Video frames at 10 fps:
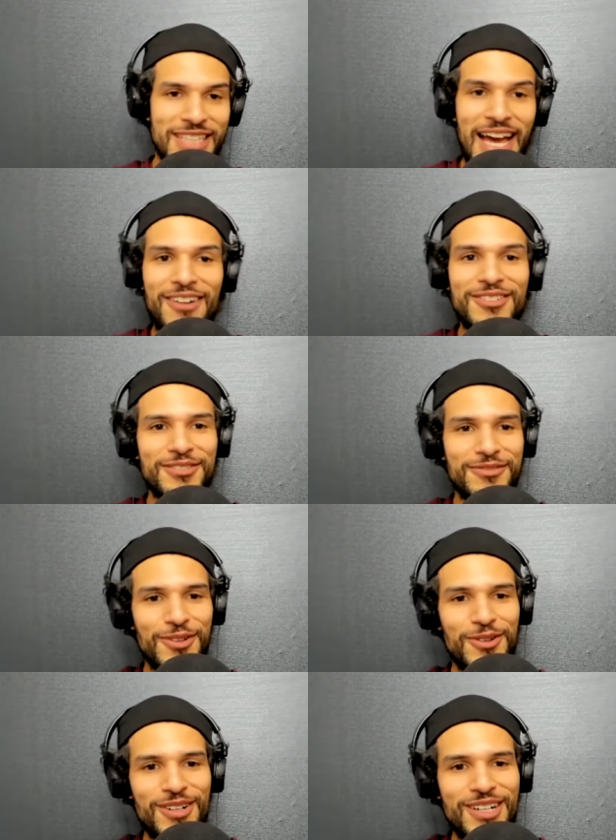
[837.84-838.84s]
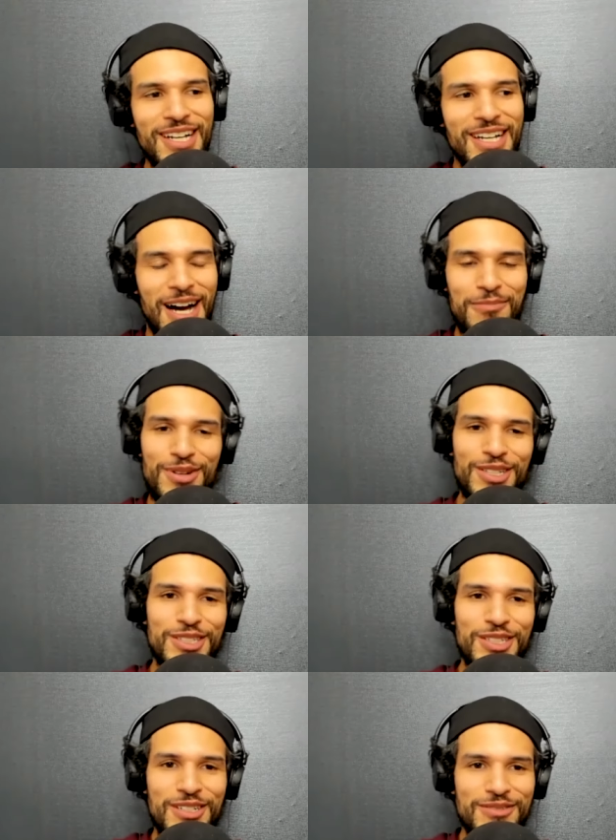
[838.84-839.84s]
down to the floor. I'm pretty
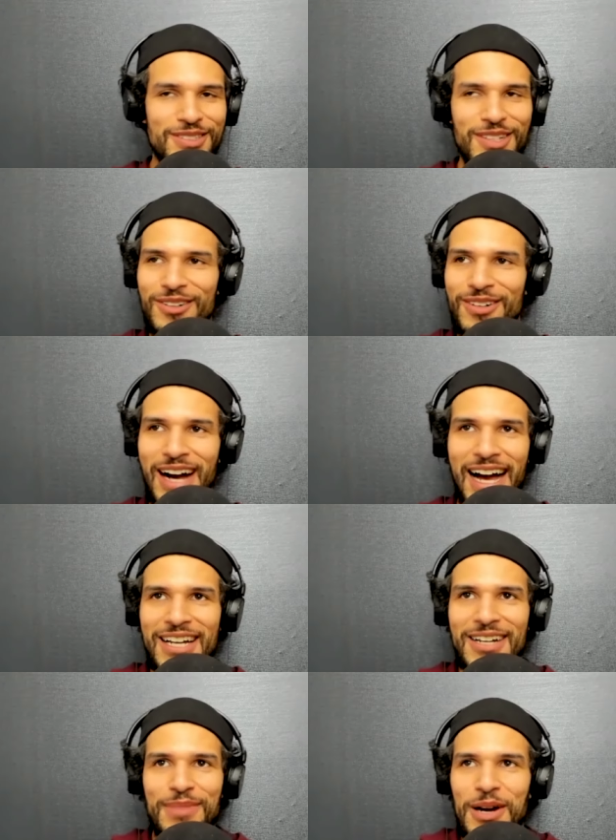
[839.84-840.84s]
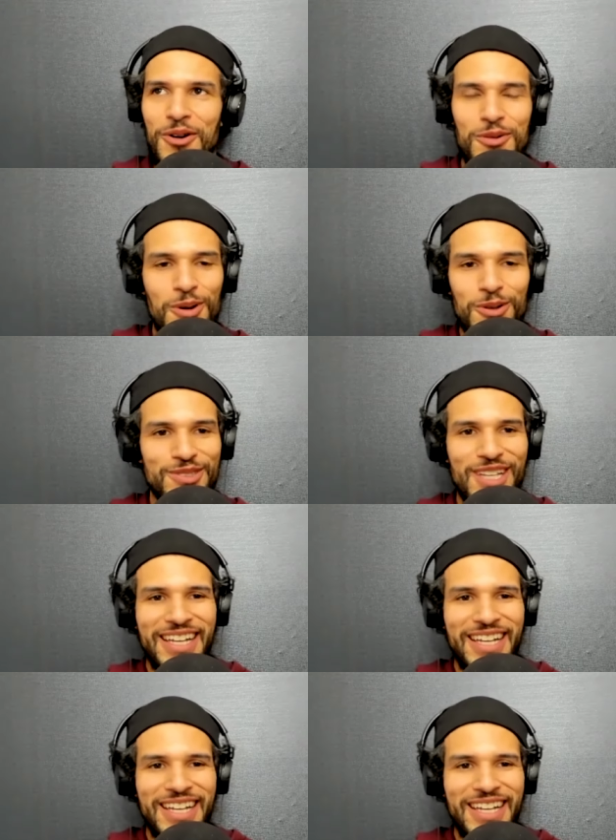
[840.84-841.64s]
sure you know I my hormones